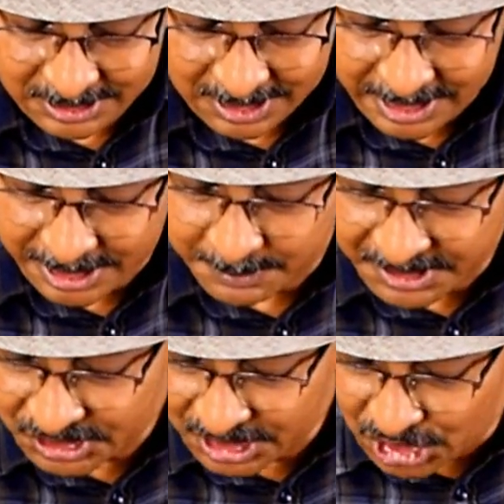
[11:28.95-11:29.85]
That
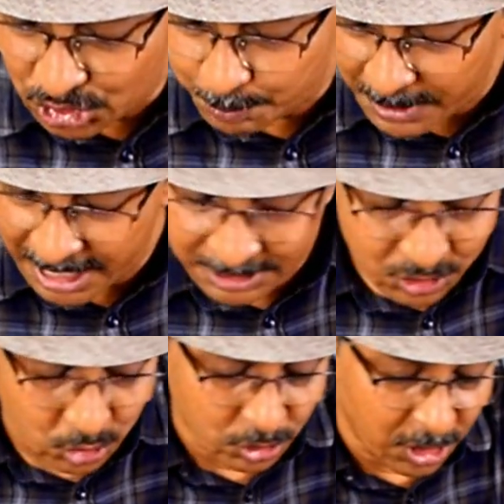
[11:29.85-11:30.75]
means each pile
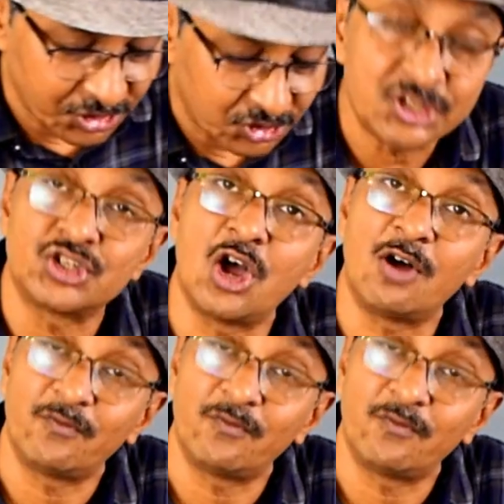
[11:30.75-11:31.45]
should consist of